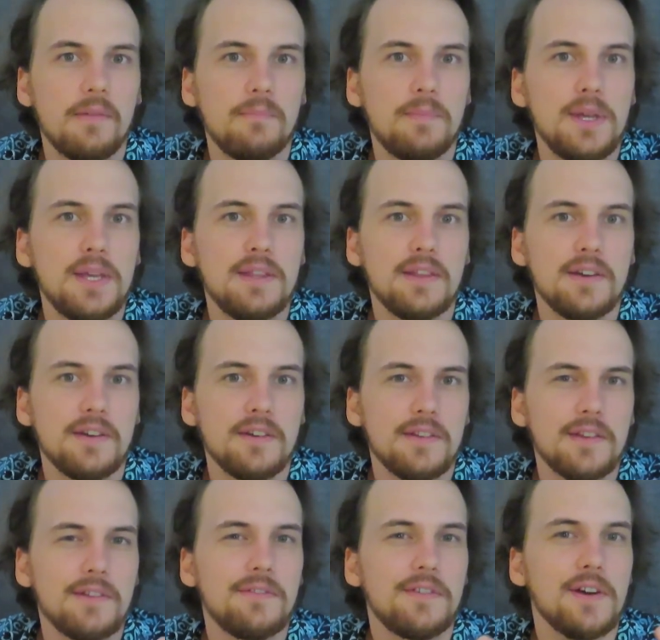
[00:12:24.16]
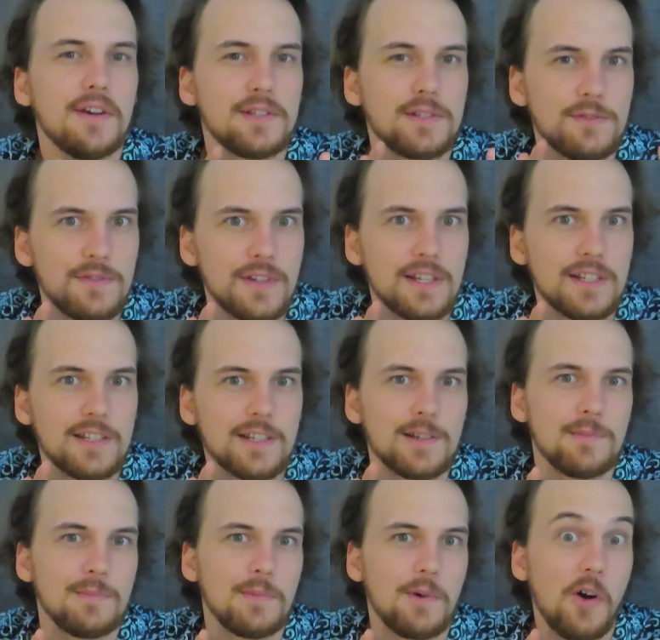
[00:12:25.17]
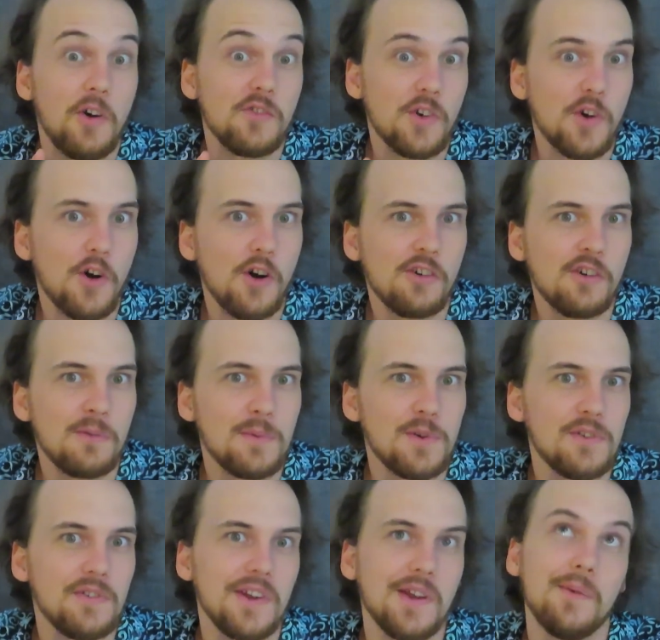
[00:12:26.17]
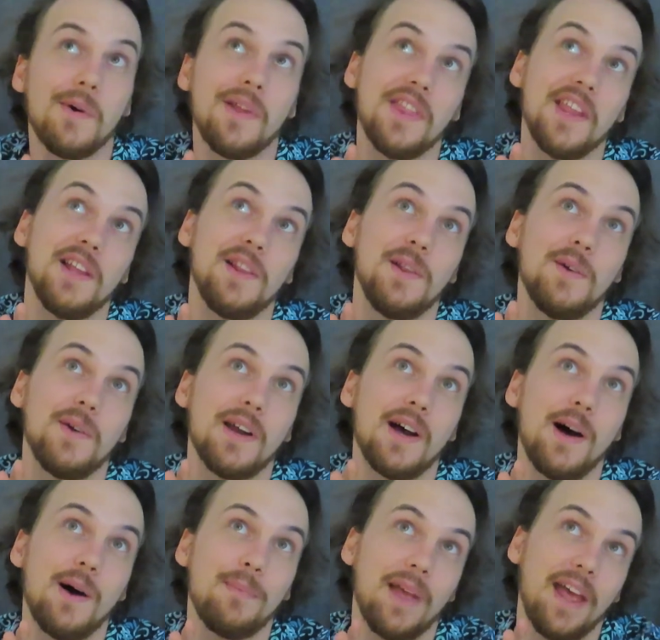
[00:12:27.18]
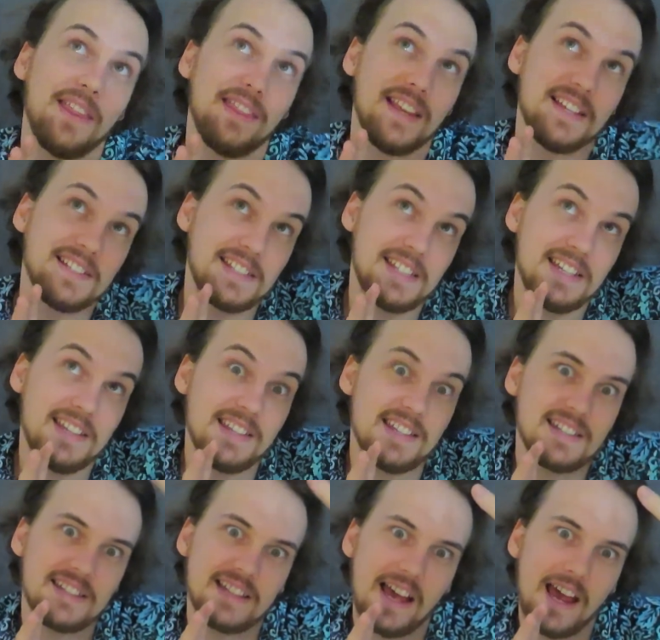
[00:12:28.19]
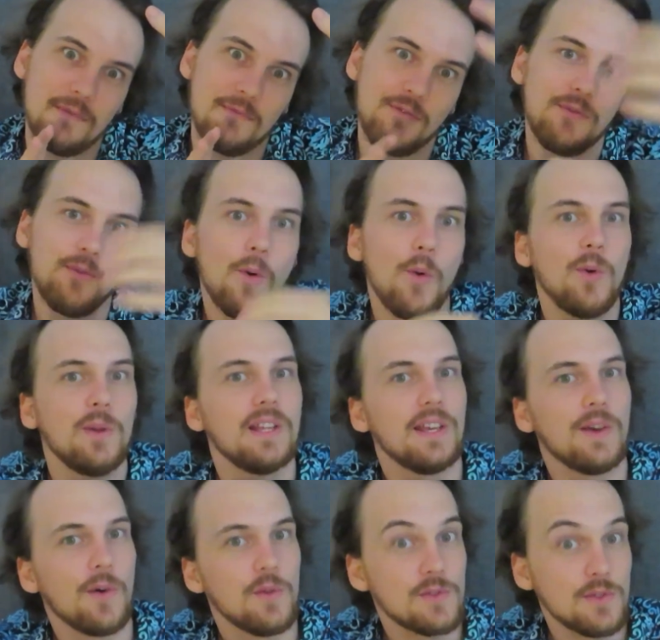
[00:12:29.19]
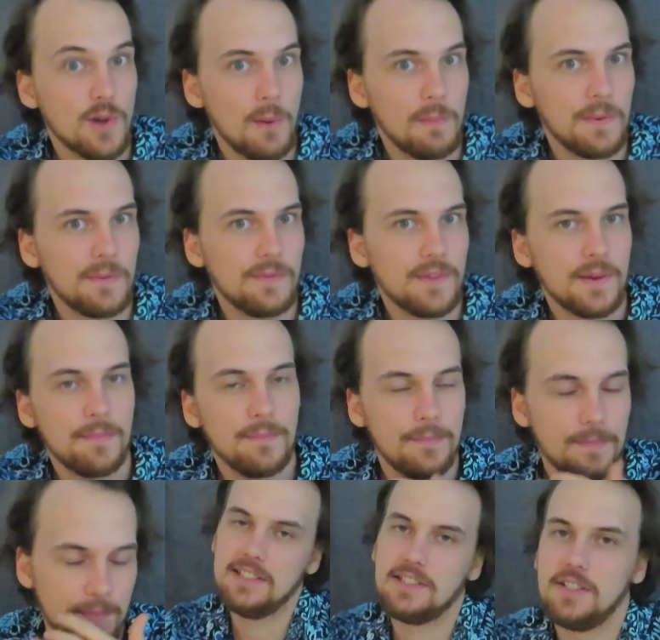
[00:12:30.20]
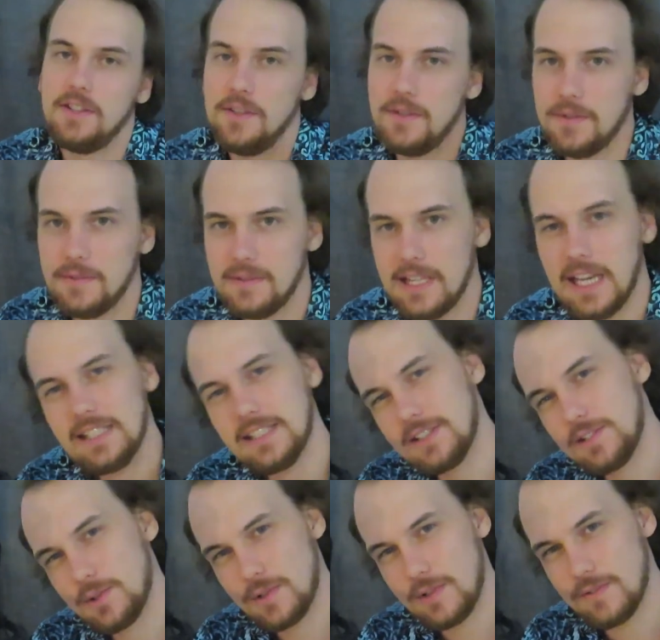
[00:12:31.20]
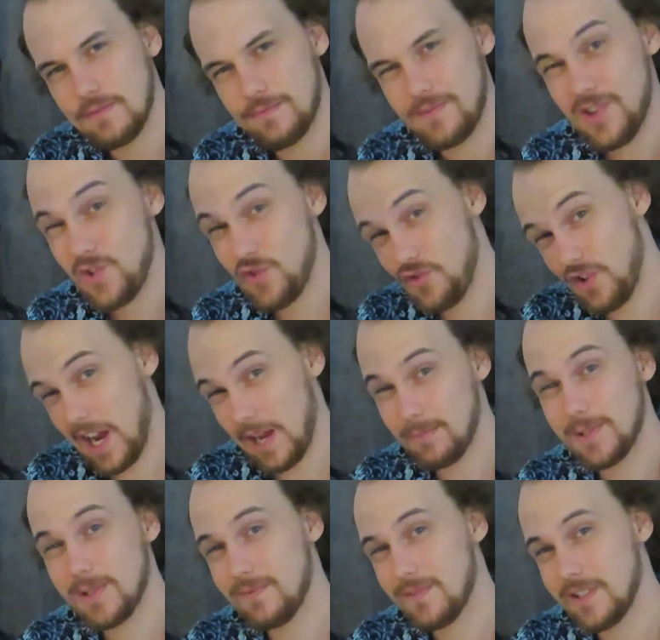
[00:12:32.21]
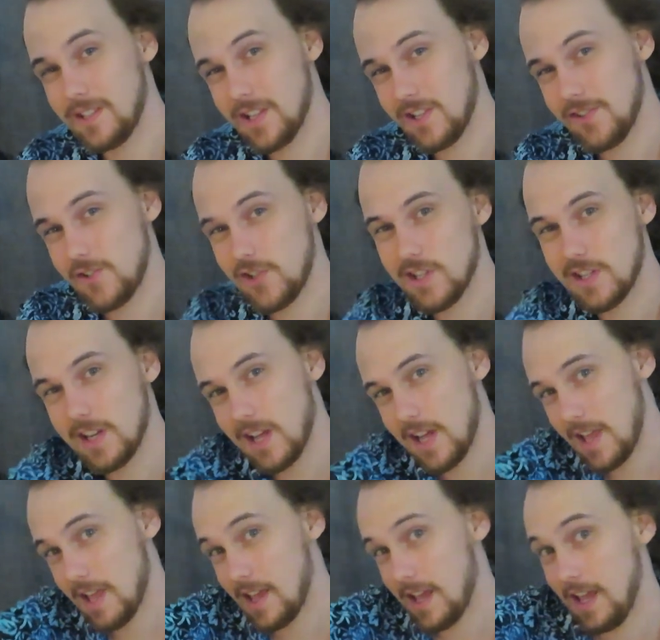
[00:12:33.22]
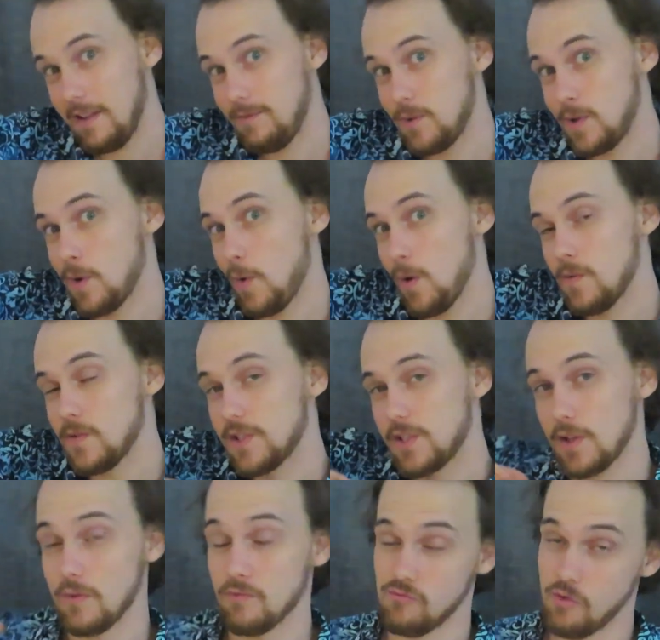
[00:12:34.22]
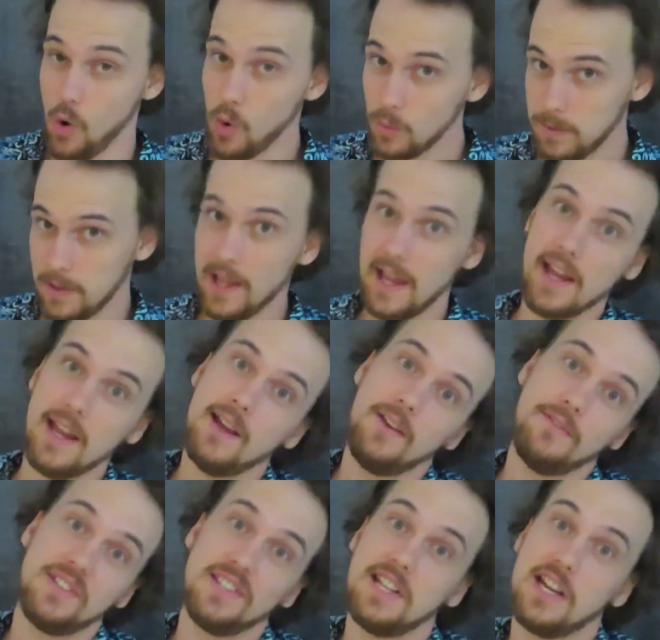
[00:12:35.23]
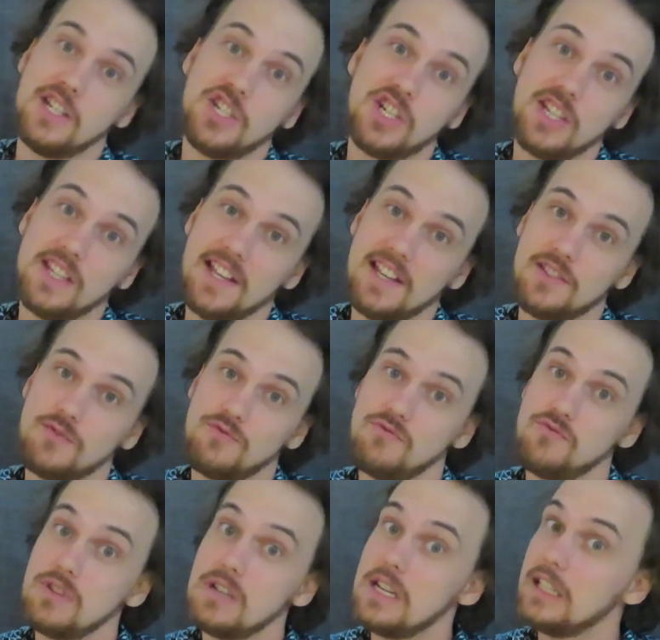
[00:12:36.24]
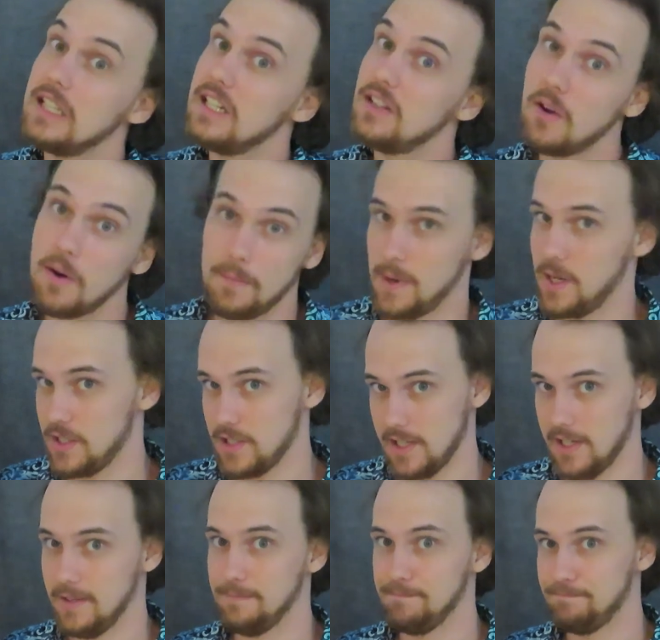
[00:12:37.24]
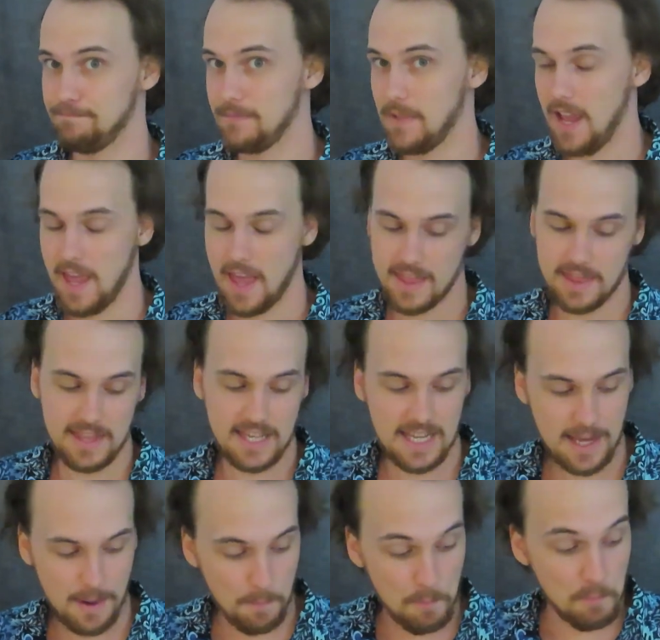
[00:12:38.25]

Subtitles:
be the first victim of a horror movie when they look up and they see the slime falling on top of them. So that's sort of the traps of the dungeon. If we go over to the roleplay of the dungeon, there's really not much here. The